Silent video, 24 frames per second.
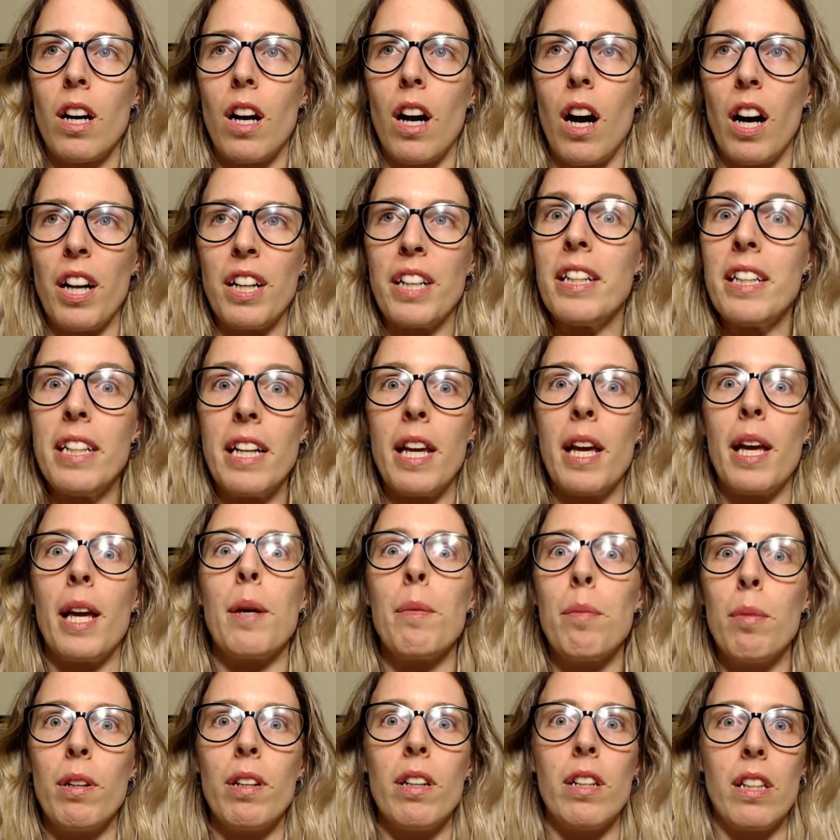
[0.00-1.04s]

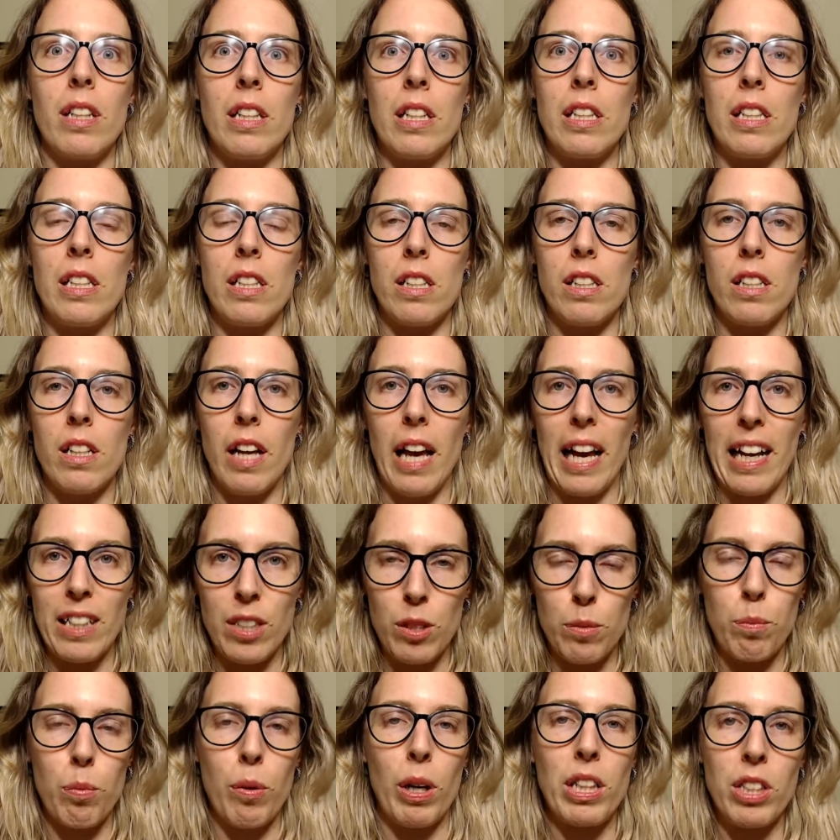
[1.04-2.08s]
uninhibited
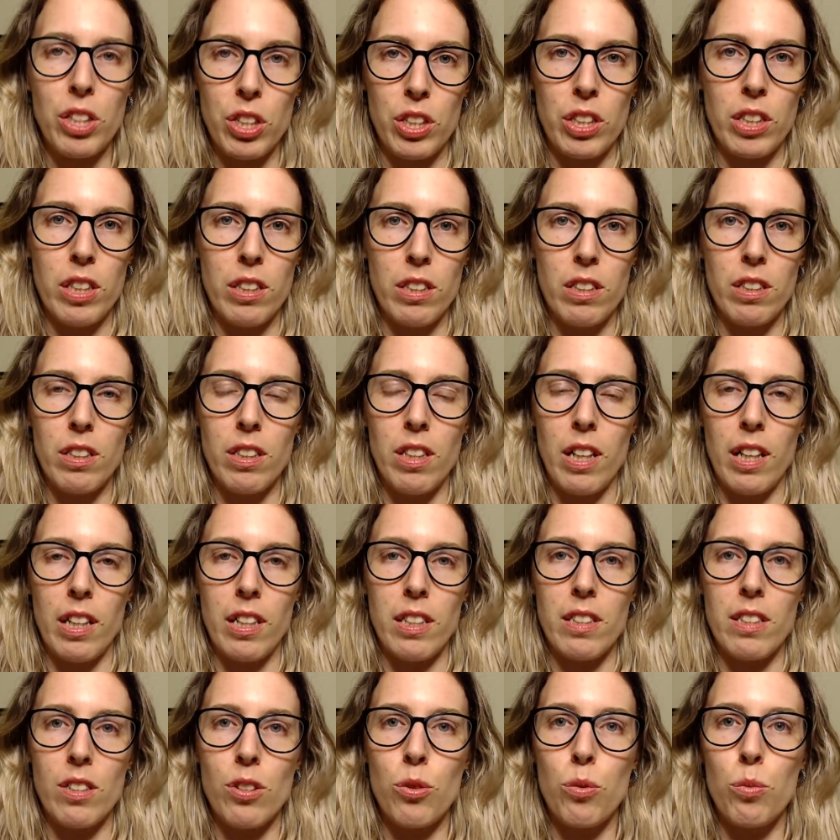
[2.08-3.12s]
expression that
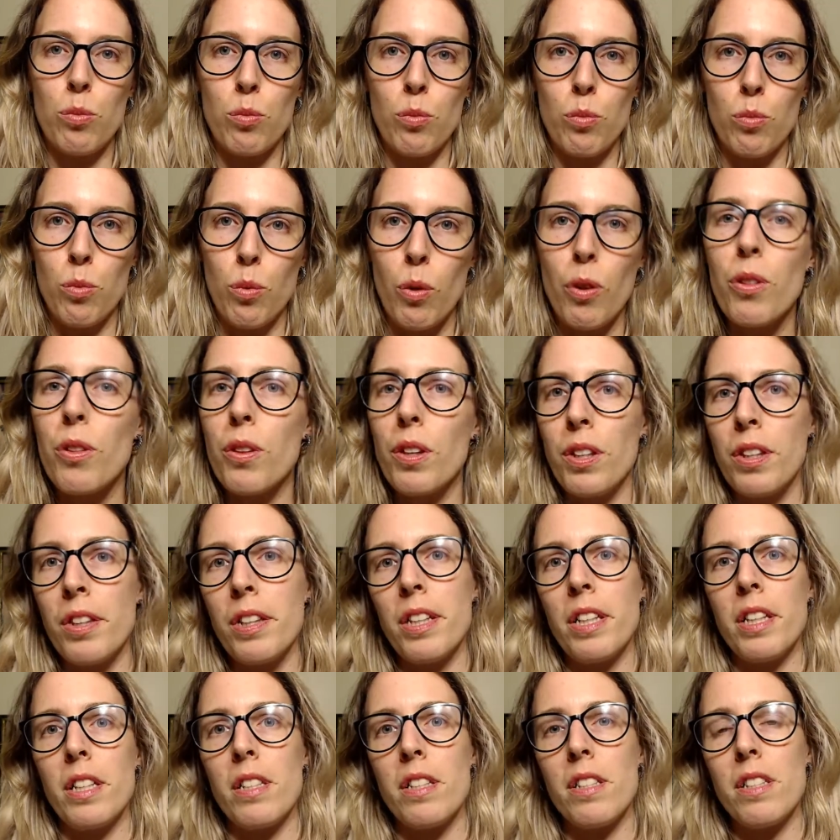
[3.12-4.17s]
is within
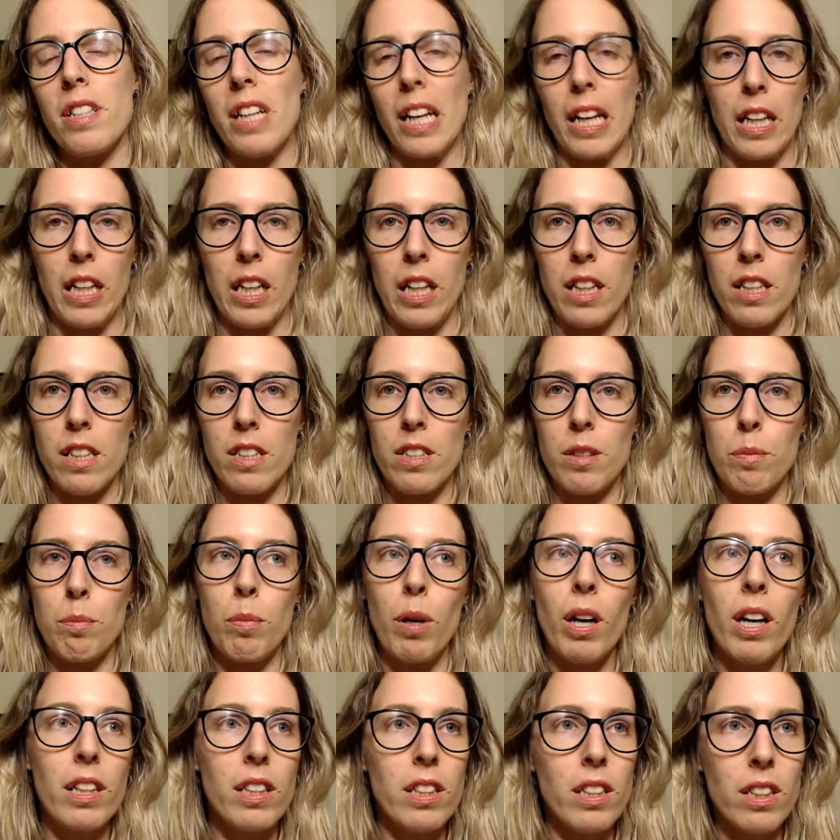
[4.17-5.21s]
these techniques.
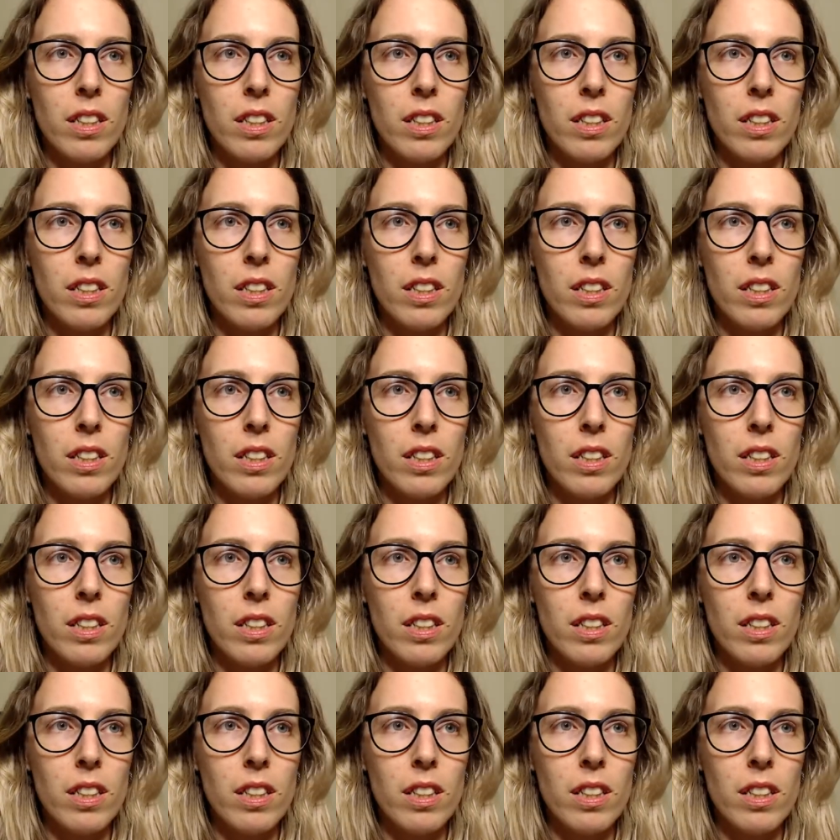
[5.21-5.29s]
But